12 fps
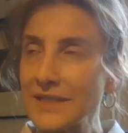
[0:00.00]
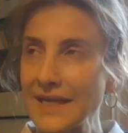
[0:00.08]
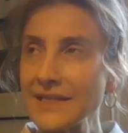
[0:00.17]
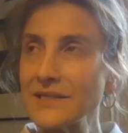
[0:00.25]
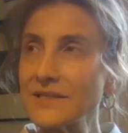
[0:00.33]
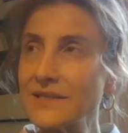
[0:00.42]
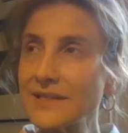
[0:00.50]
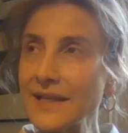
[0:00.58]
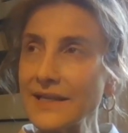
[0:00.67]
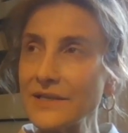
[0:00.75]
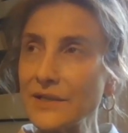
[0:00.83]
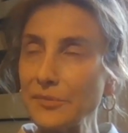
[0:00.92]

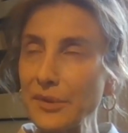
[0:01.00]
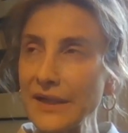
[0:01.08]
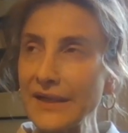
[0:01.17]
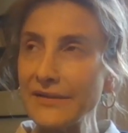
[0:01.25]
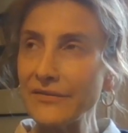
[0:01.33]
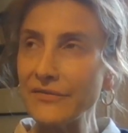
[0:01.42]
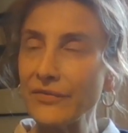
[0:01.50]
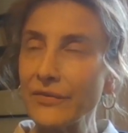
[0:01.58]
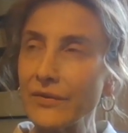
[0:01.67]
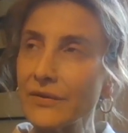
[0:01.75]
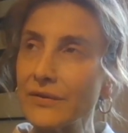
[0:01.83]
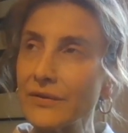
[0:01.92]
tendency to believe
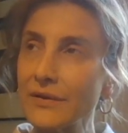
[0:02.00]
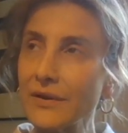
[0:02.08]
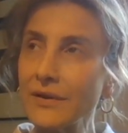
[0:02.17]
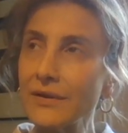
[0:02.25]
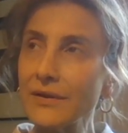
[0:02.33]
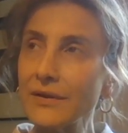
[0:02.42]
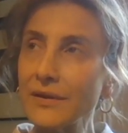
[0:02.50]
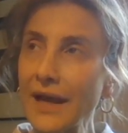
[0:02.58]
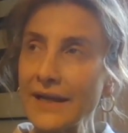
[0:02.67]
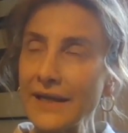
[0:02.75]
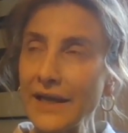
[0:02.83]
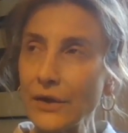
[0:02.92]

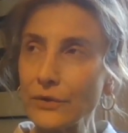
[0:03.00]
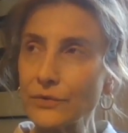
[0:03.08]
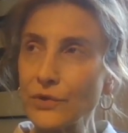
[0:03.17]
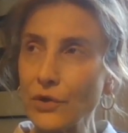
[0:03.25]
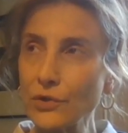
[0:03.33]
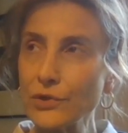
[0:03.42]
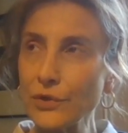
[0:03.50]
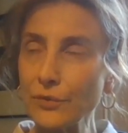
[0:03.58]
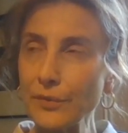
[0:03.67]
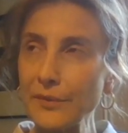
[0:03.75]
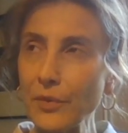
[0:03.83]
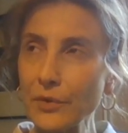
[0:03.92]
any old tosh
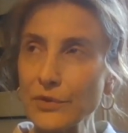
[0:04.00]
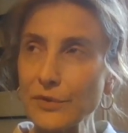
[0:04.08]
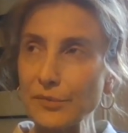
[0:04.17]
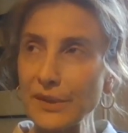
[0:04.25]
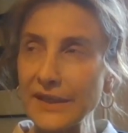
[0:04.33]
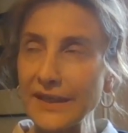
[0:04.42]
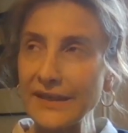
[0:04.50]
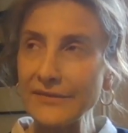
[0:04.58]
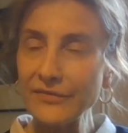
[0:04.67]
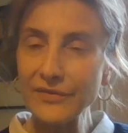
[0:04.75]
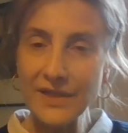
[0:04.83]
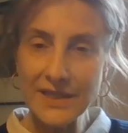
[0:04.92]
that we want to
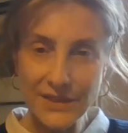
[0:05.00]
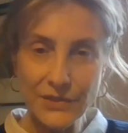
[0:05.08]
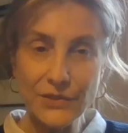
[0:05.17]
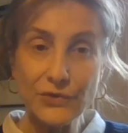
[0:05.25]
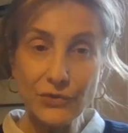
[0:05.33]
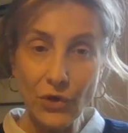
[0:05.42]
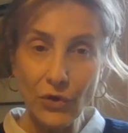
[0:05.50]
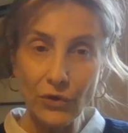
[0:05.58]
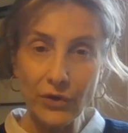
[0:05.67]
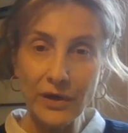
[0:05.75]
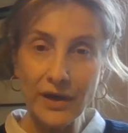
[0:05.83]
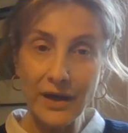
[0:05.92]
believe is as
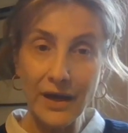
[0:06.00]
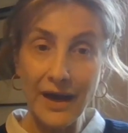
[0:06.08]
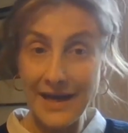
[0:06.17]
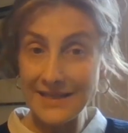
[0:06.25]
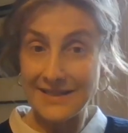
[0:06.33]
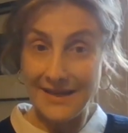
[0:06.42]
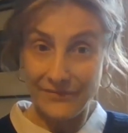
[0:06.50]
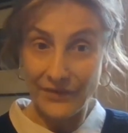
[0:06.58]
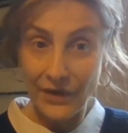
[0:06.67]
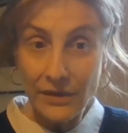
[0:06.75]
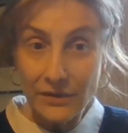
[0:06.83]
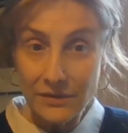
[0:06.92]
strong as
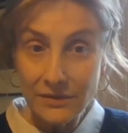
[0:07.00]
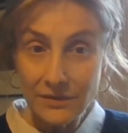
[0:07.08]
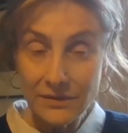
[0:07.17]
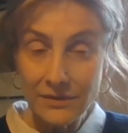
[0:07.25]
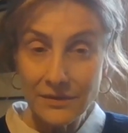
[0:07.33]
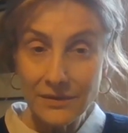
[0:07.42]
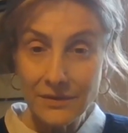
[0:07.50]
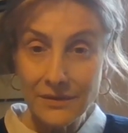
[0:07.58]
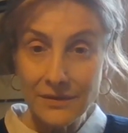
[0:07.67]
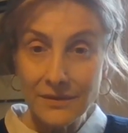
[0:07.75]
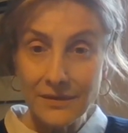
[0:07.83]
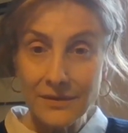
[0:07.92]
ever.
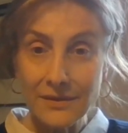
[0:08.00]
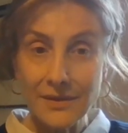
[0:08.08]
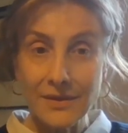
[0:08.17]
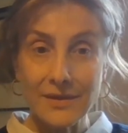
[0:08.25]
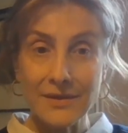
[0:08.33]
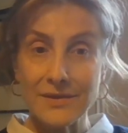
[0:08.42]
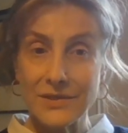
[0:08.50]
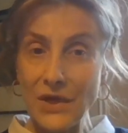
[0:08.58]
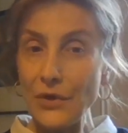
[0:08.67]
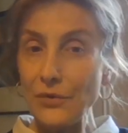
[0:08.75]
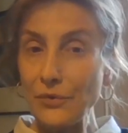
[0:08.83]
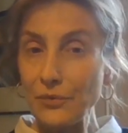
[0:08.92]
Mm.
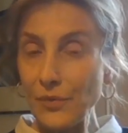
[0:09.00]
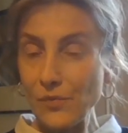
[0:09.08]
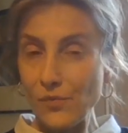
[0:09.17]
So